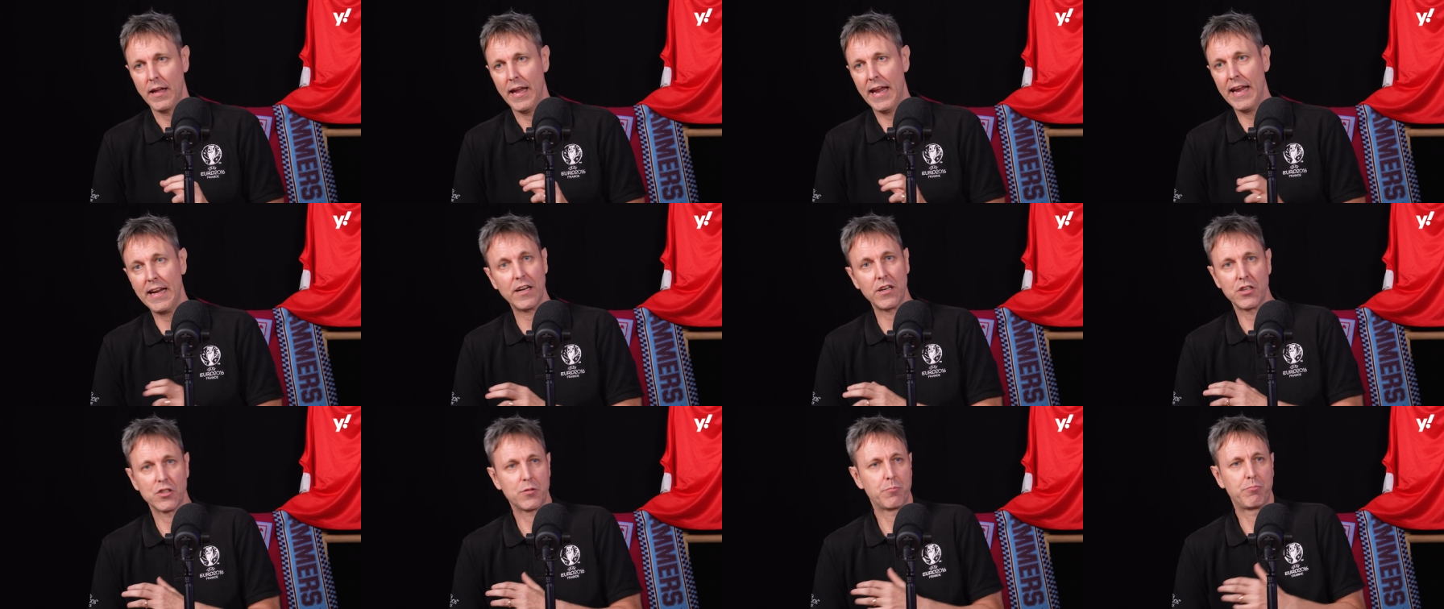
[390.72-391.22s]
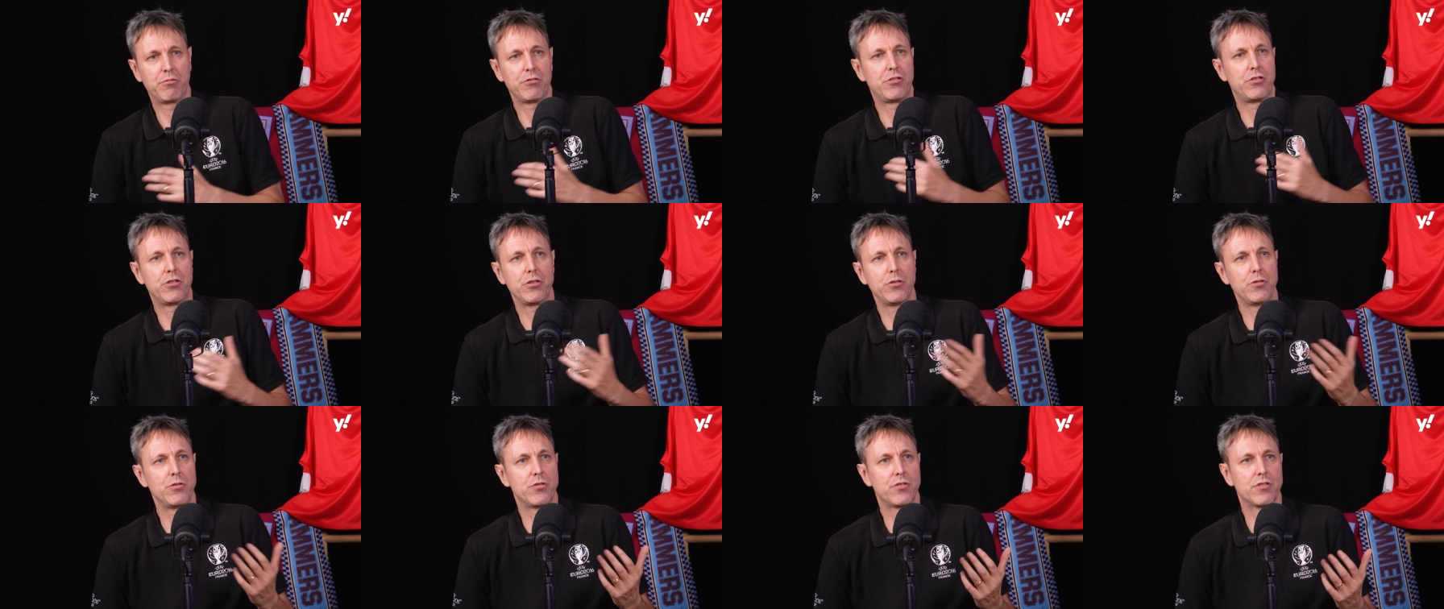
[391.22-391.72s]
England has
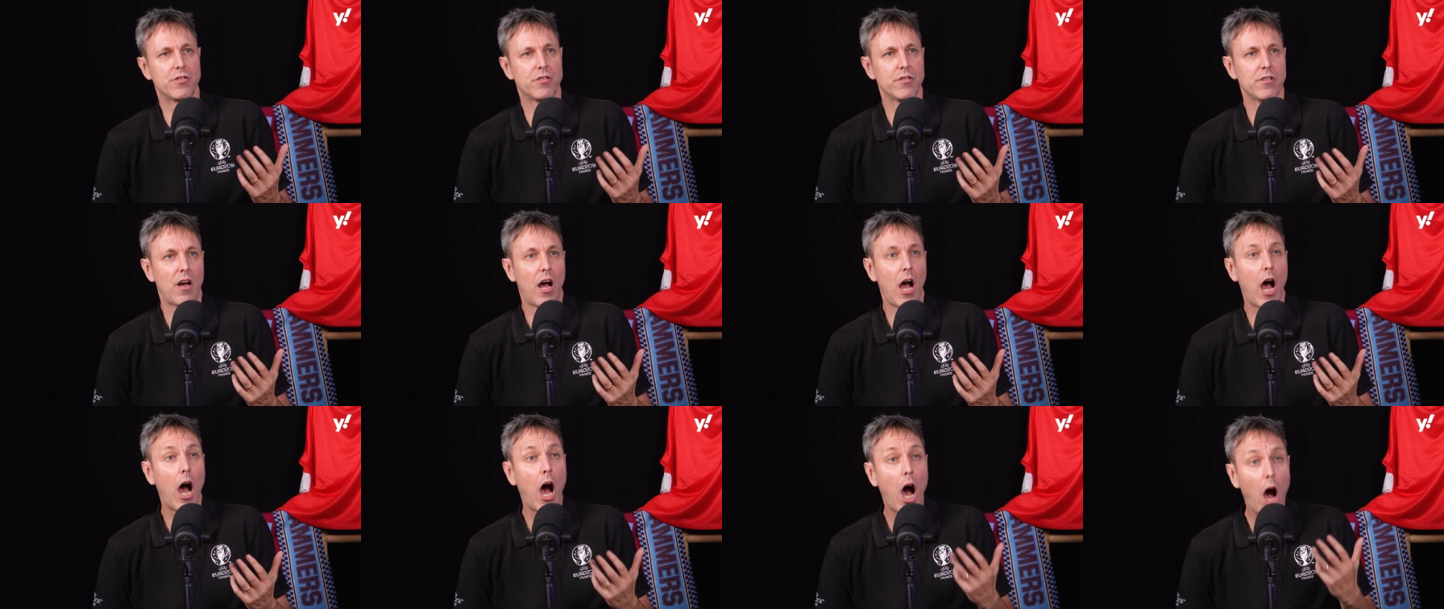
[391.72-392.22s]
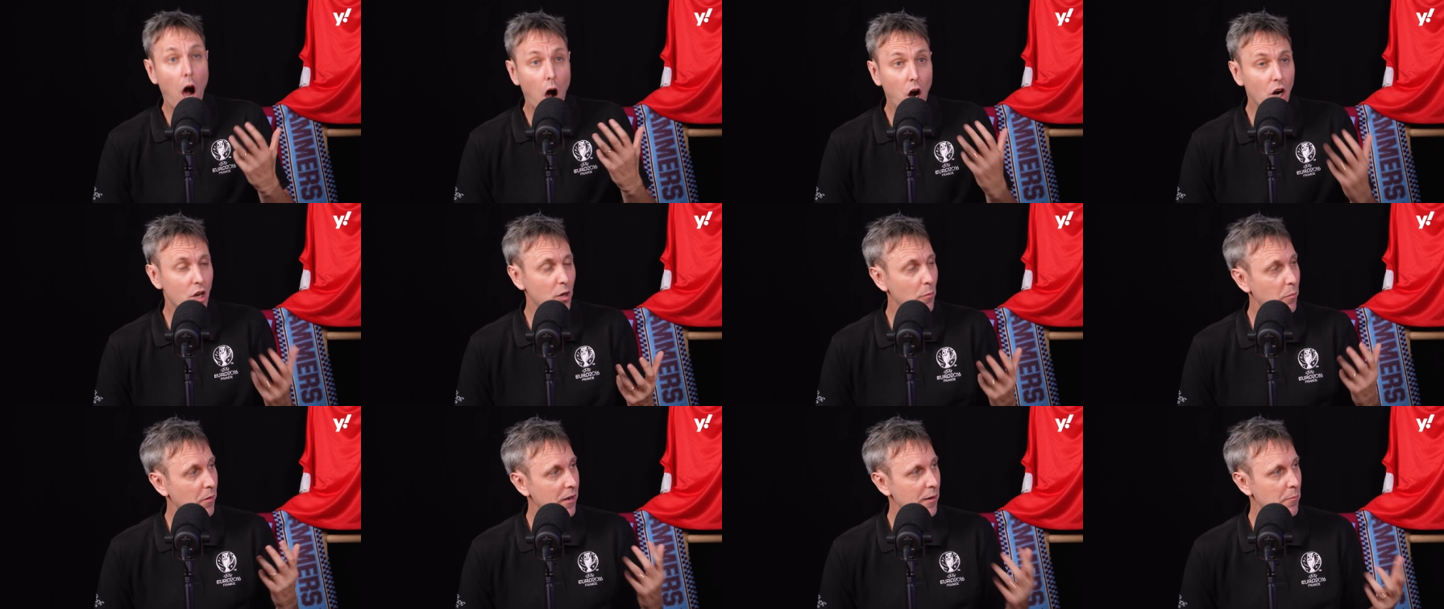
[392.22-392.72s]
produced,
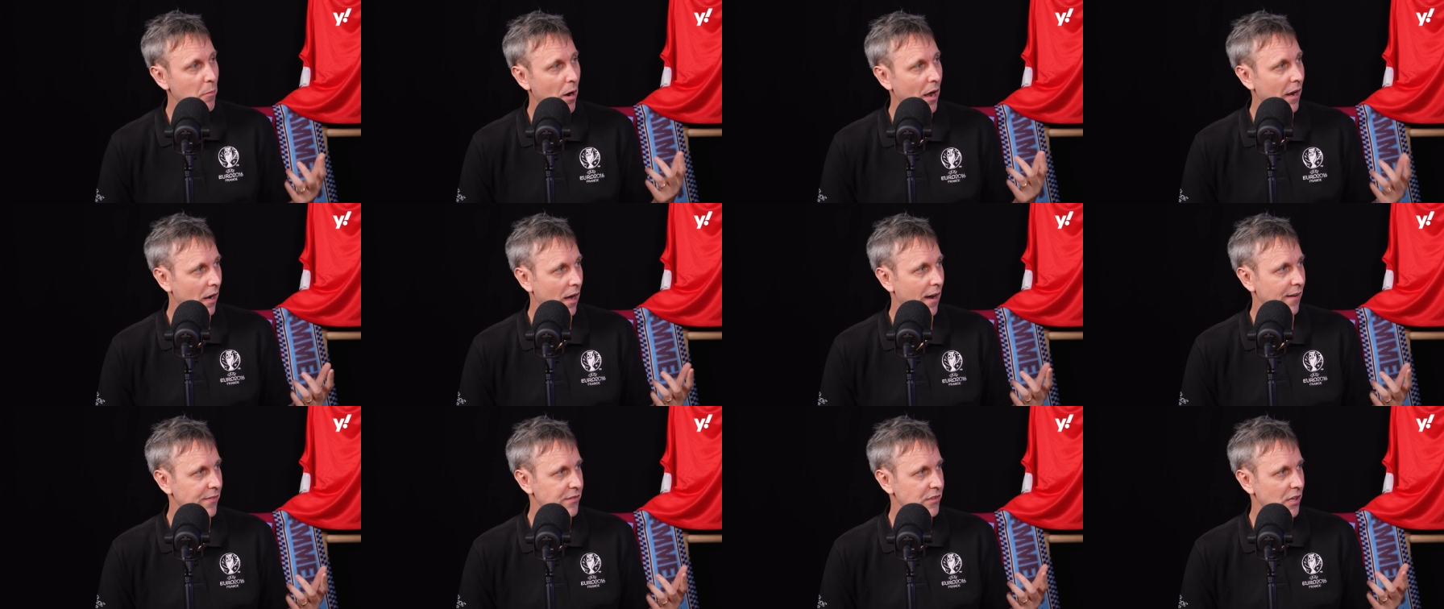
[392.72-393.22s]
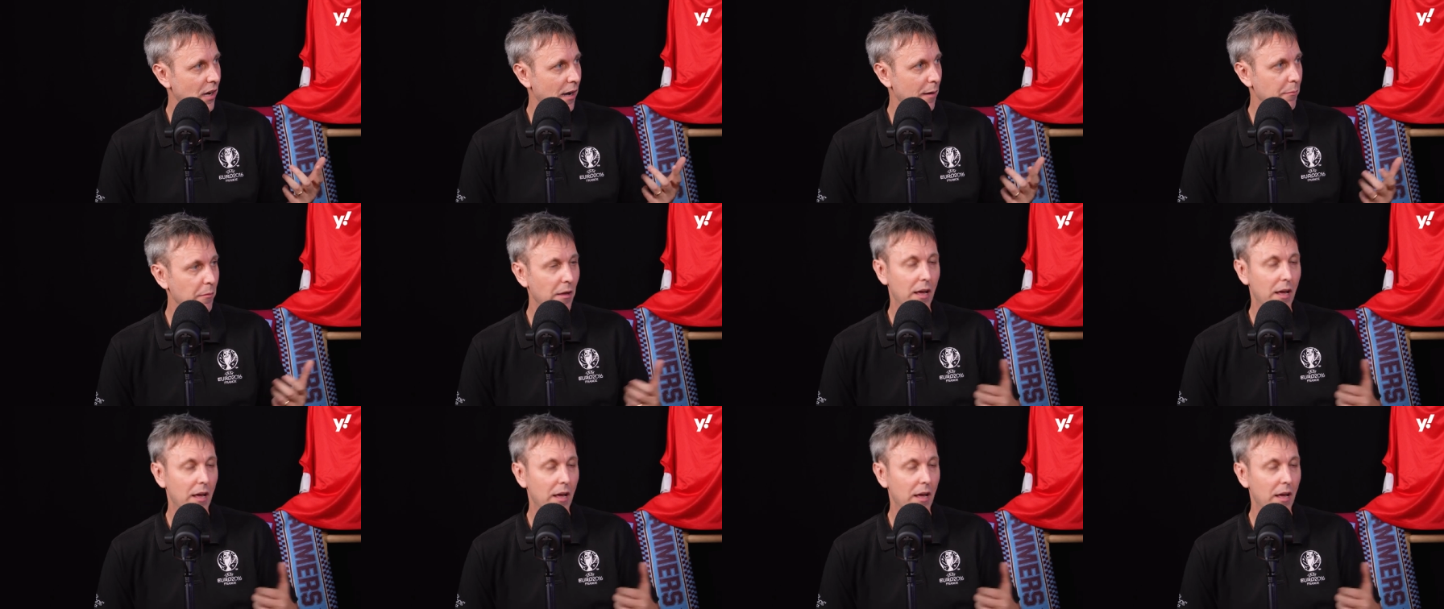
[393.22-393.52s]
arguably in my lifetime.